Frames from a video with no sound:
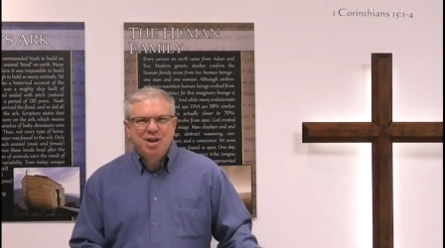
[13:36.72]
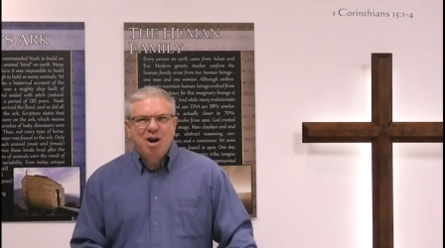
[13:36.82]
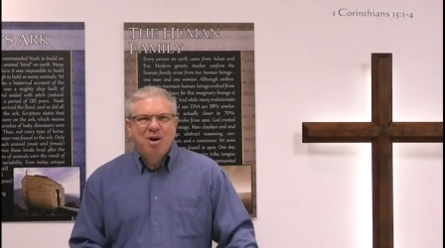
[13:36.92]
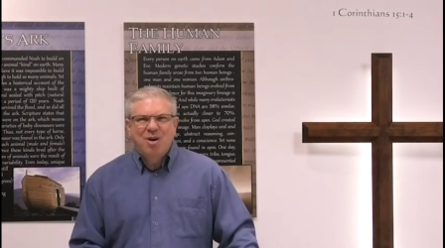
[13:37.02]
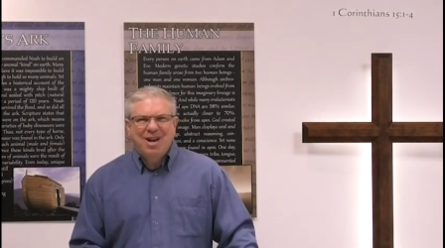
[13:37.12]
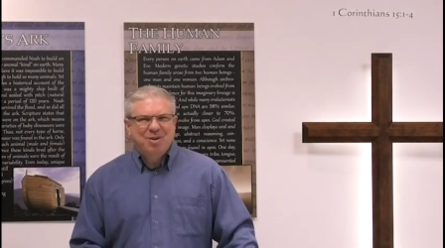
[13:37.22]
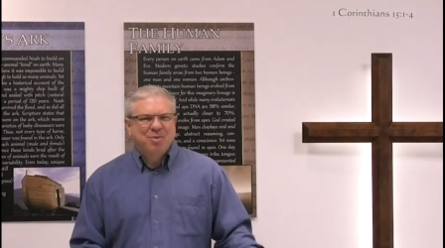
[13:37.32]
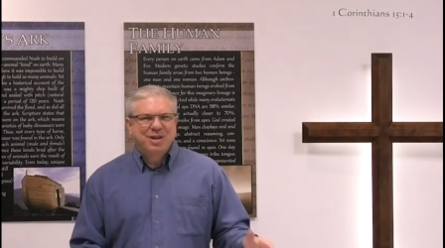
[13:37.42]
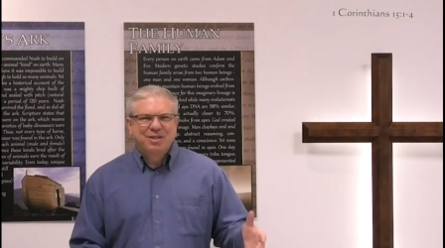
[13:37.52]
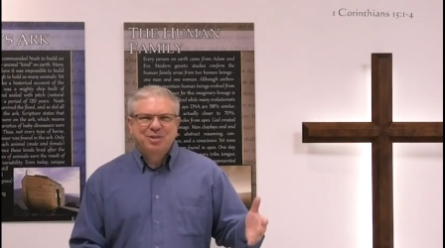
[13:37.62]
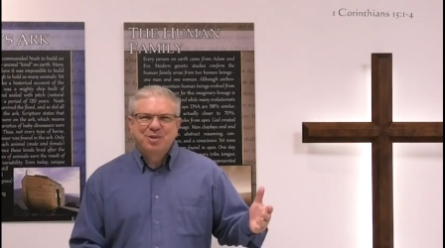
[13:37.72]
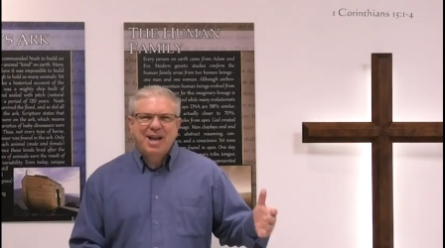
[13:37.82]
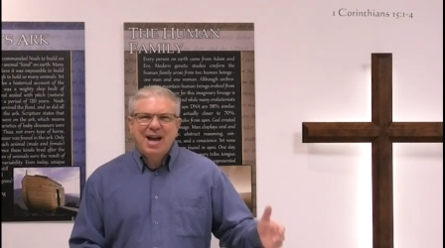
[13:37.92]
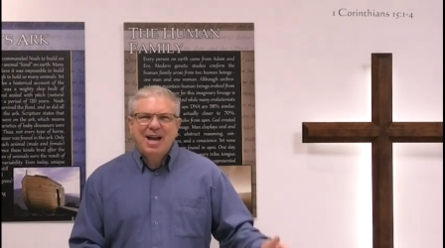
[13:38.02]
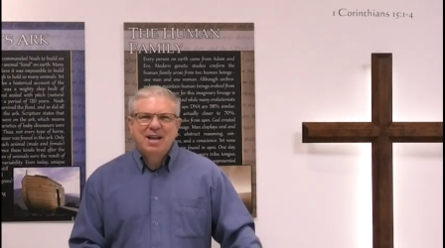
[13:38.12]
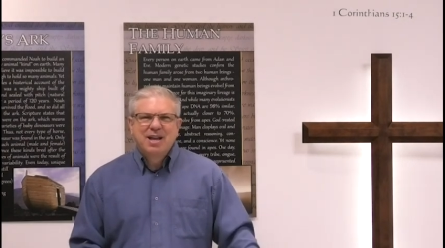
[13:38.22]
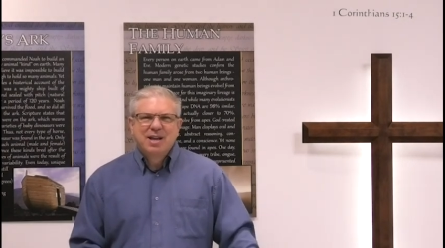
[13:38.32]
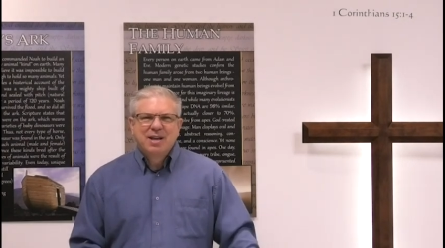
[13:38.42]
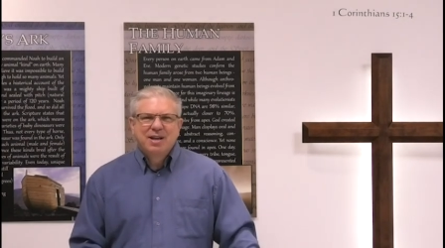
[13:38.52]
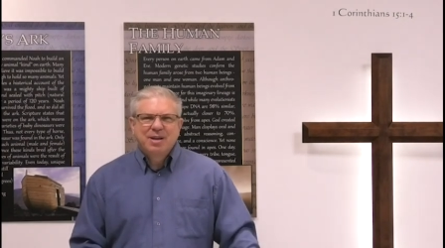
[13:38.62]
No, I don't want to do that.
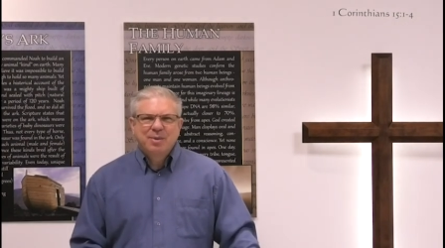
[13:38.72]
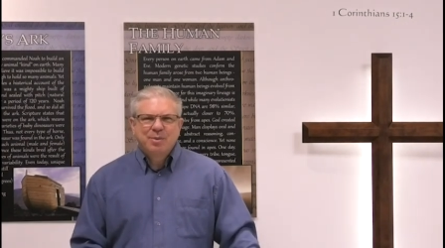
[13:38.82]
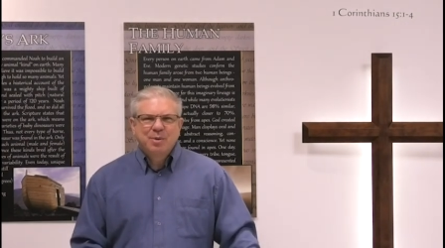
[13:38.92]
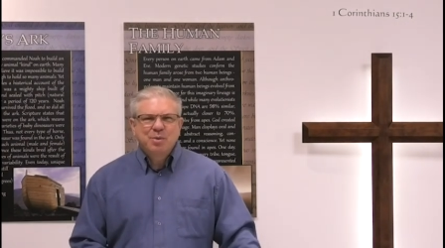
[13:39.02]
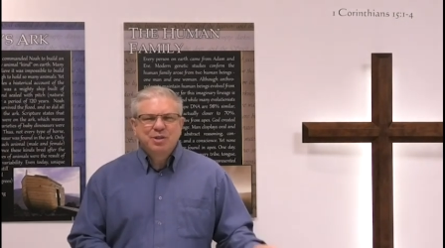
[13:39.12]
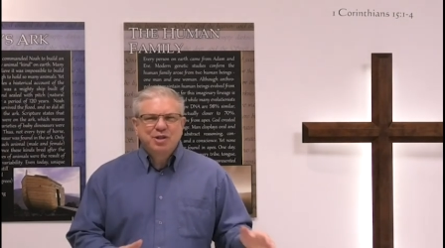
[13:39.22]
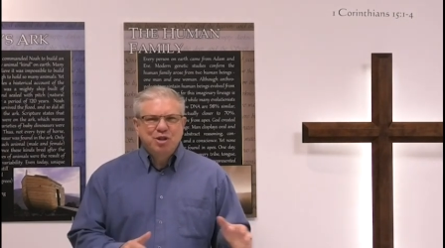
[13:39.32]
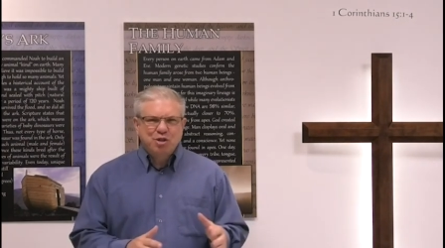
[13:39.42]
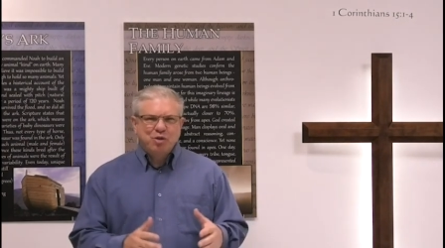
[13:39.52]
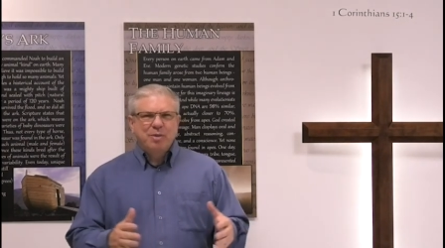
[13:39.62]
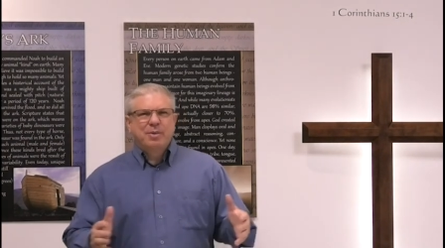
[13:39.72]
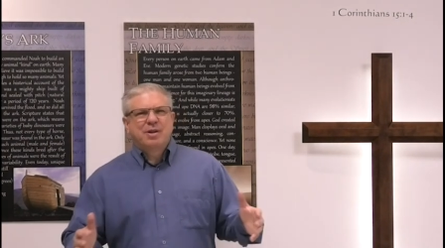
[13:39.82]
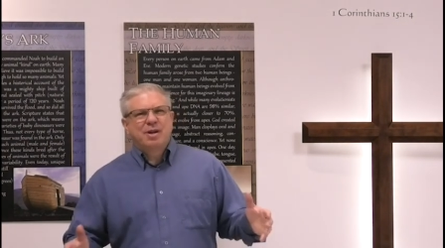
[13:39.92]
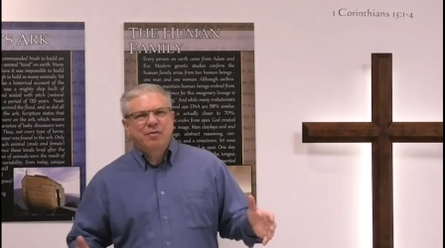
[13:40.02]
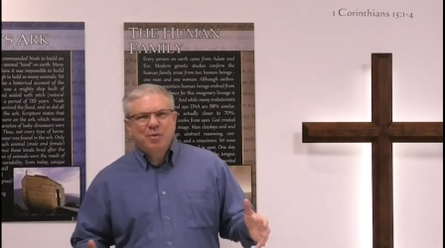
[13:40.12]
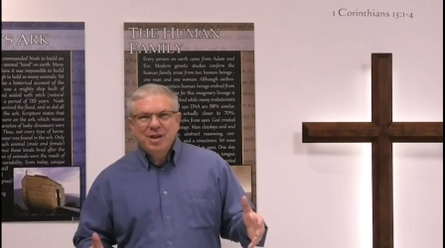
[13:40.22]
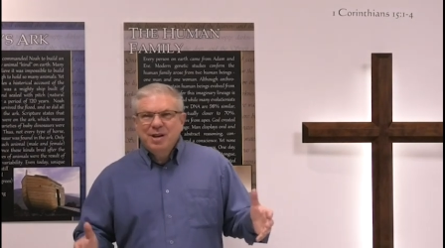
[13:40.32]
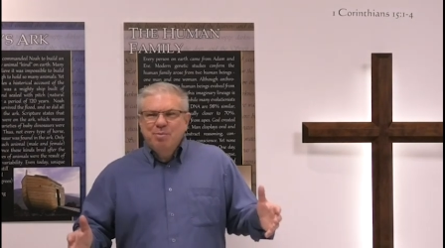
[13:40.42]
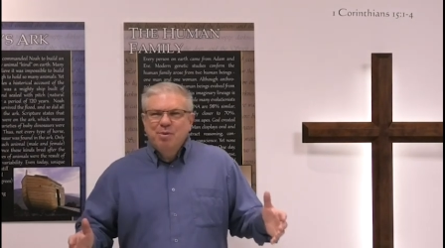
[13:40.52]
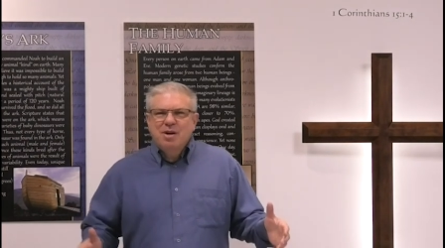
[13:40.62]
It ruins the enjoyment of
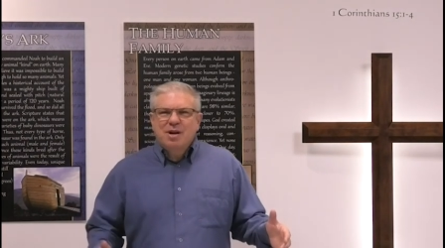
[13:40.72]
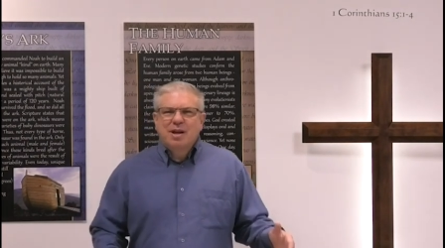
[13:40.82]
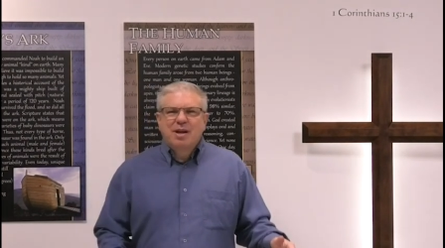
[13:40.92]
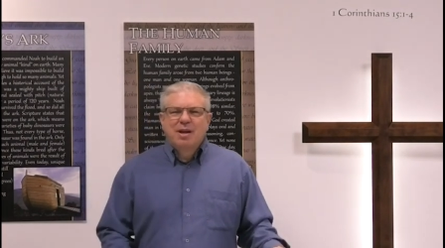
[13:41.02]
reading a book.